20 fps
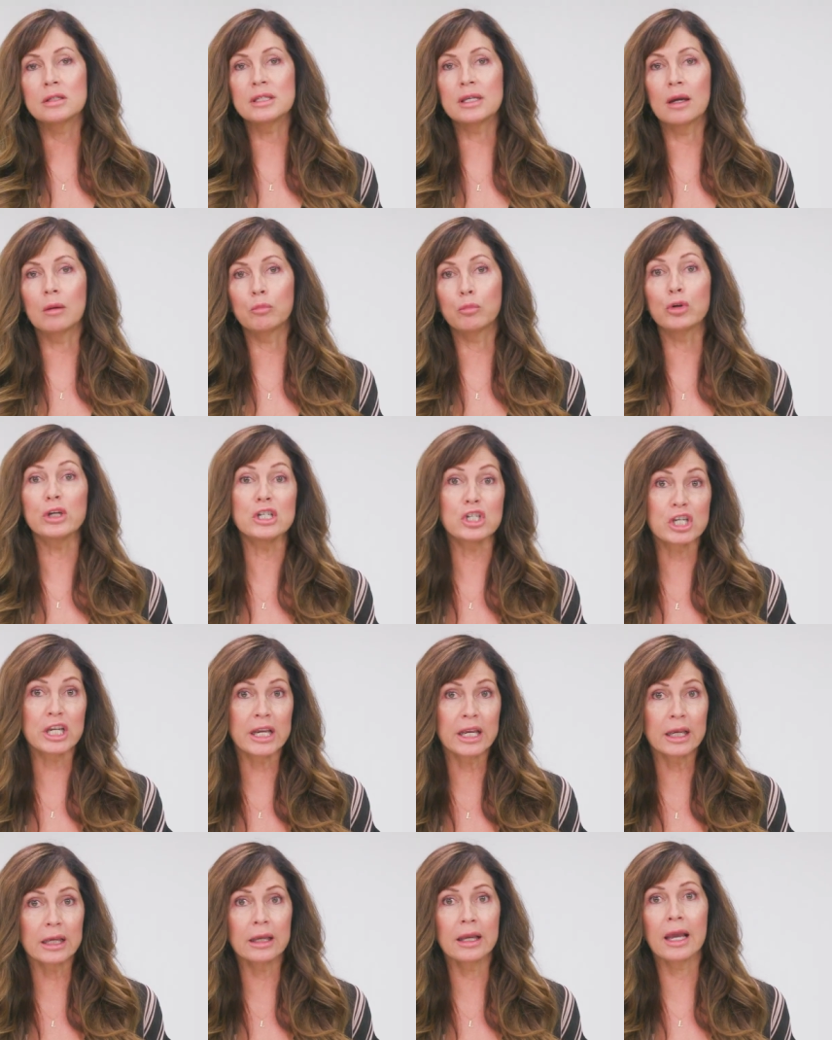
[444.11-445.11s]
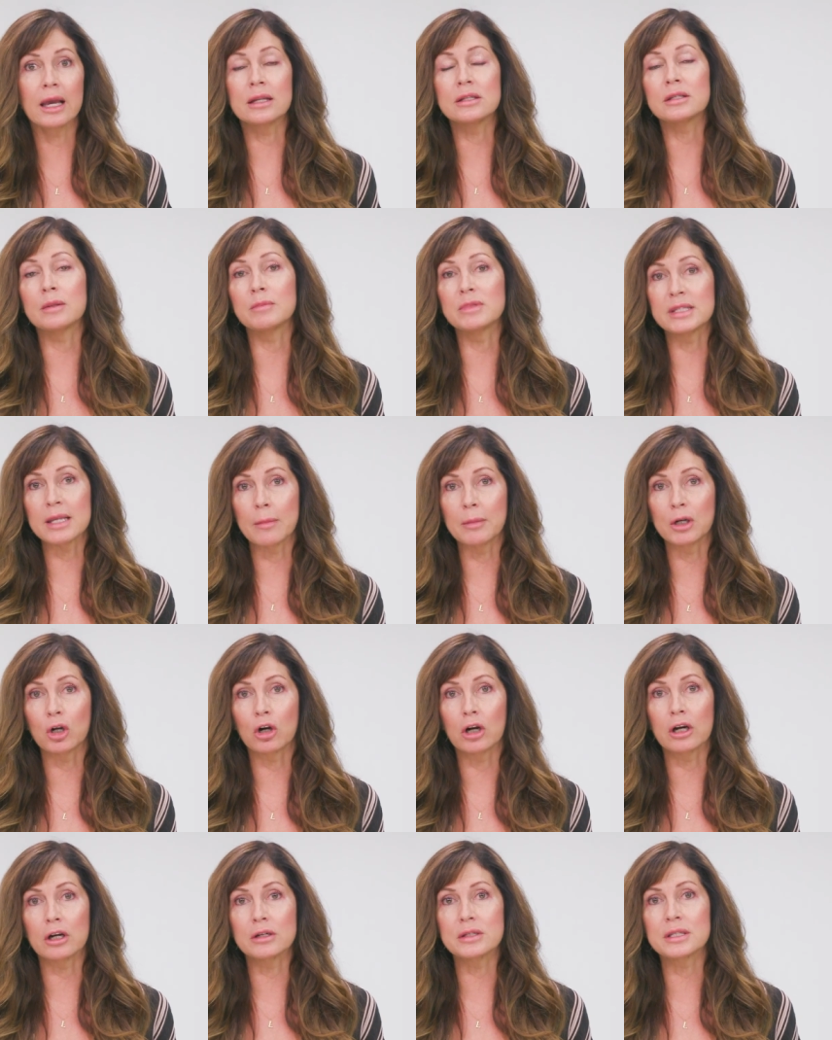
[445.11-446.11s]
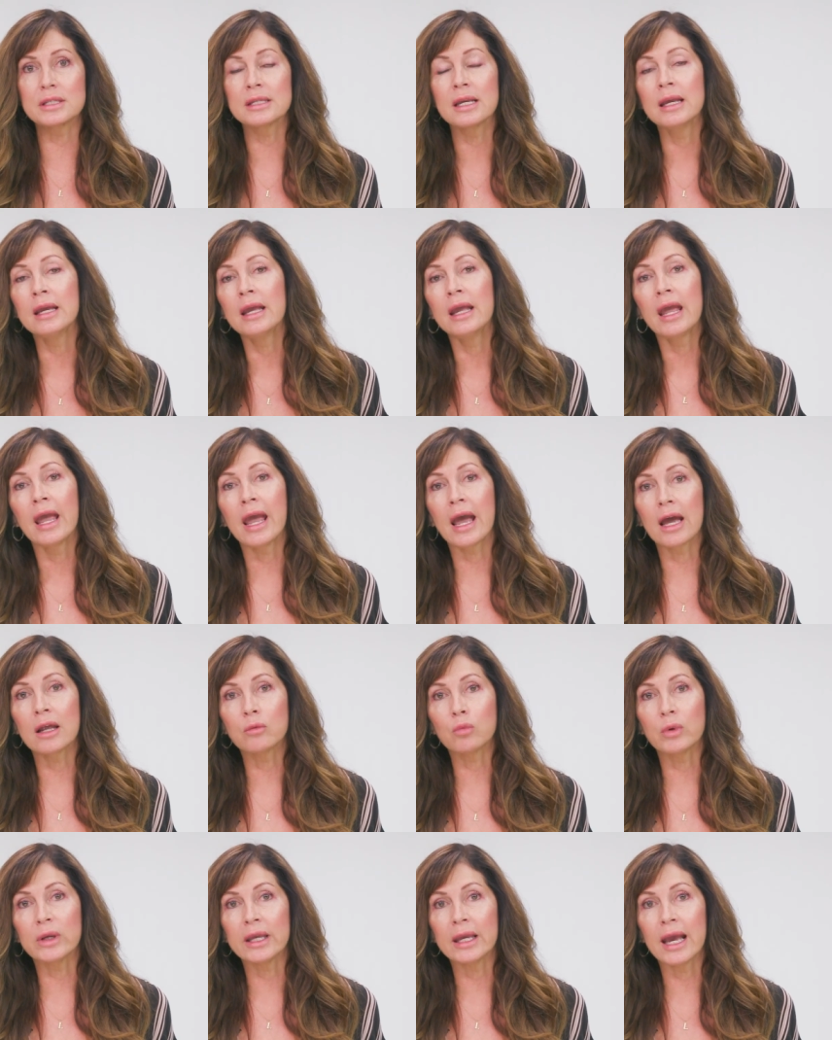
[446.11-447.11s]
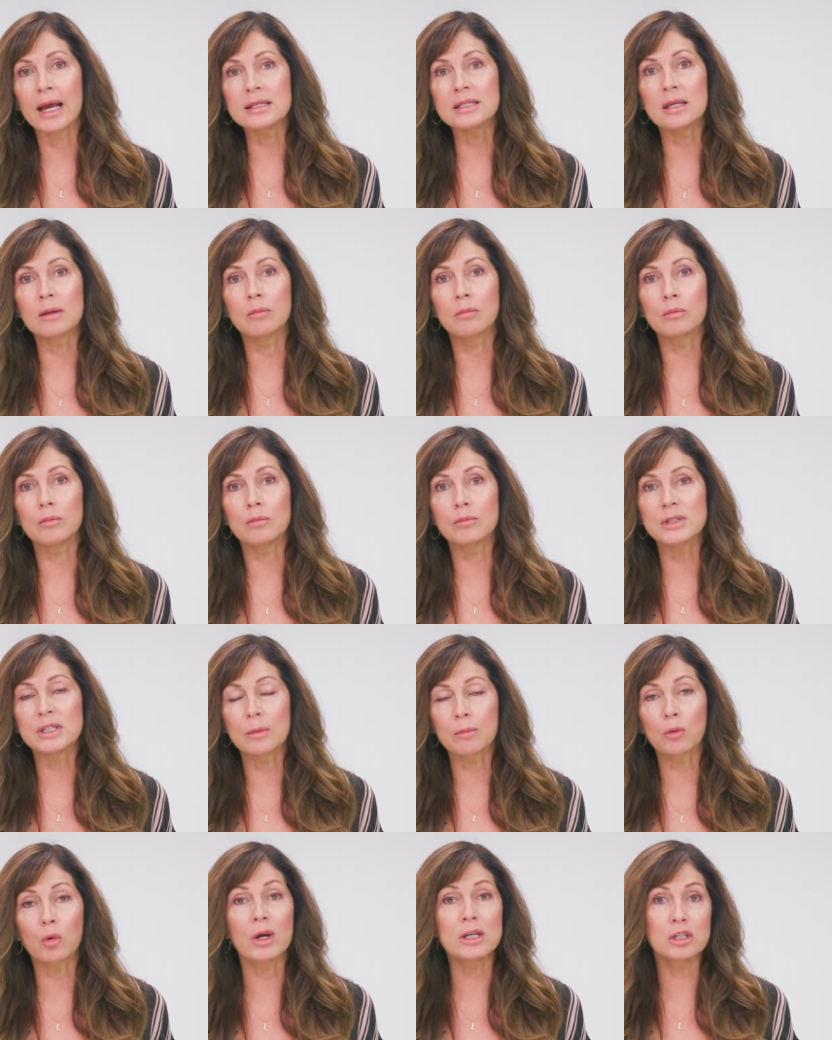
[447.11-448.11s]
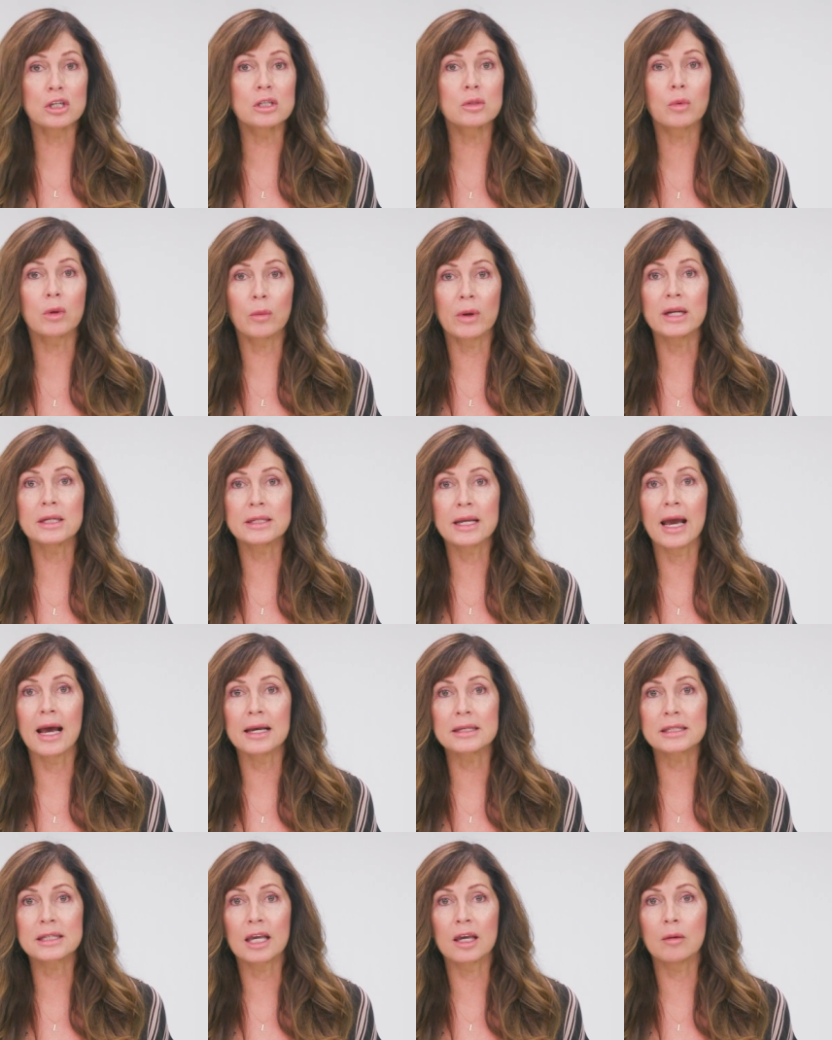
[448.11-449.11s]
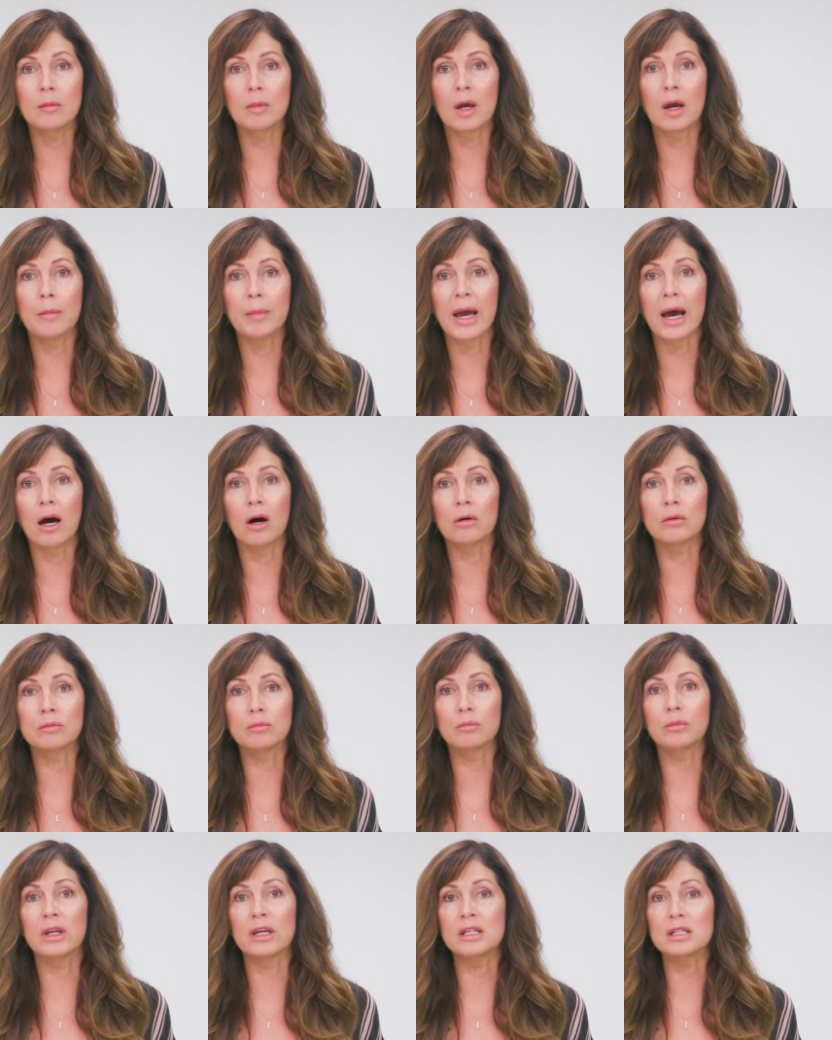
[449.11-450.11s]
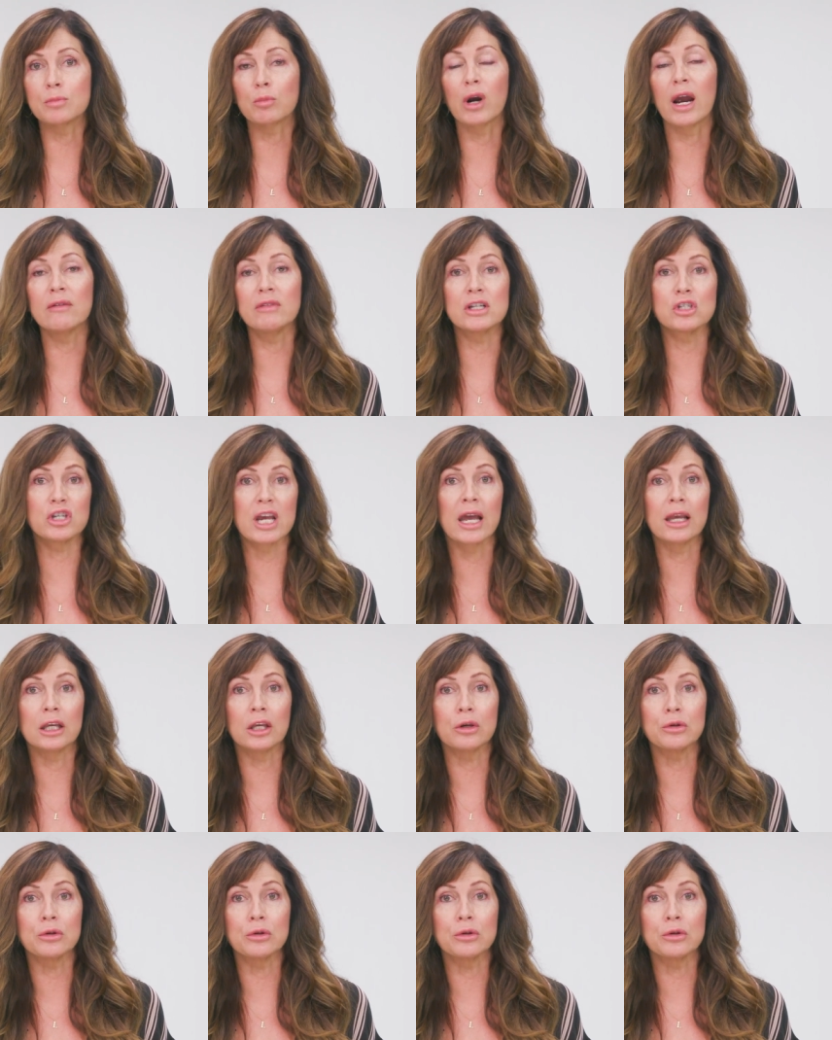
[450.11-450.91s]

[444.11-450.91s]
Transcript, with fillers: some preaching and some seminars. And we had some, some questions we wanted to ask him about his private jet